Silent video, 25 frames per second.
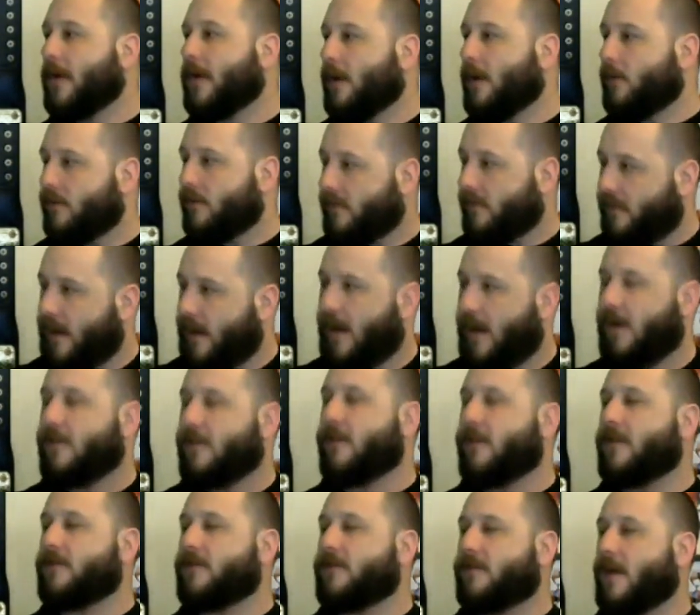that was there,
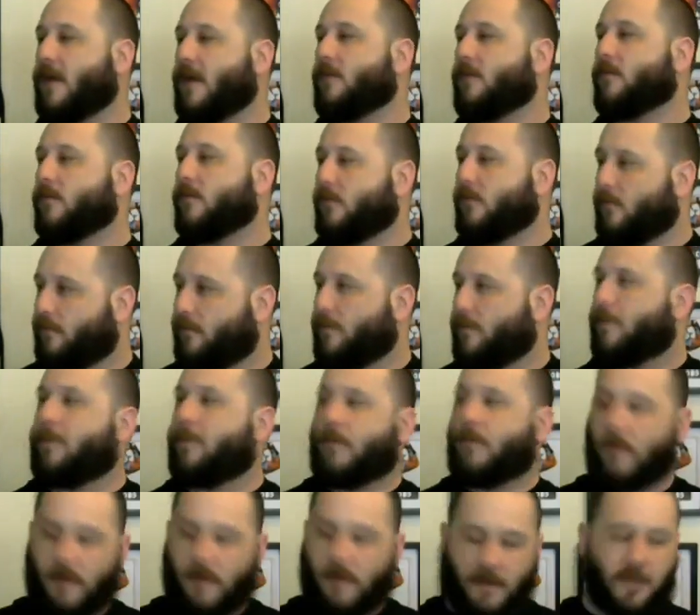they said, was
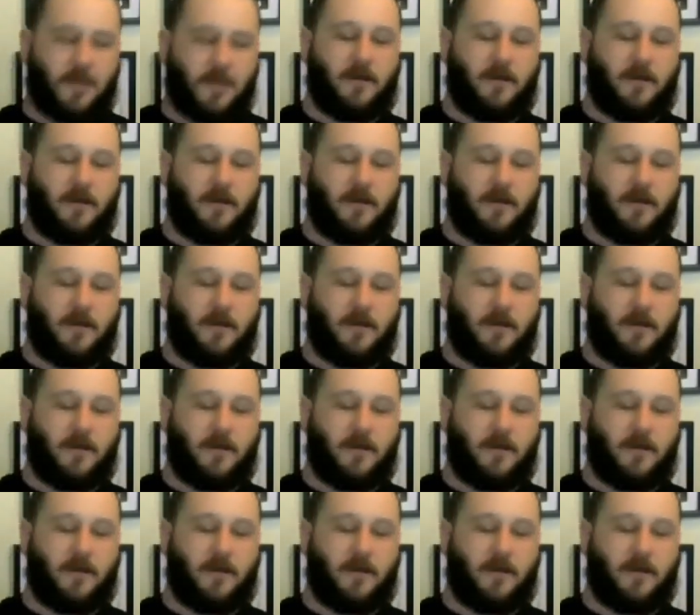pretty